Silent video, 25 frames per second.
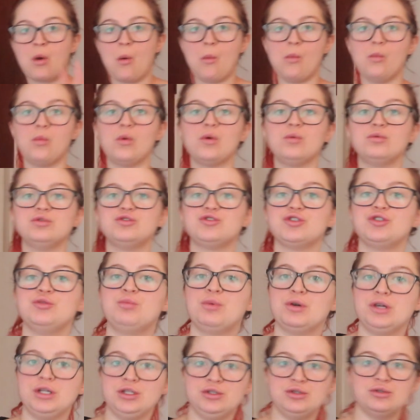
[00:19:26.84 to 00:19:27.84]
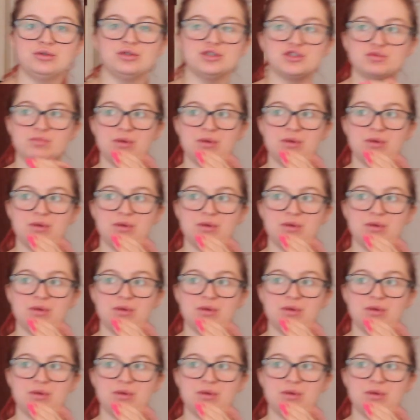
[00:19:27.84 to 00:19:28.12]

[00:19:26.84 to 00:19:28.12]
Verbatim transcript: What would you put in yours?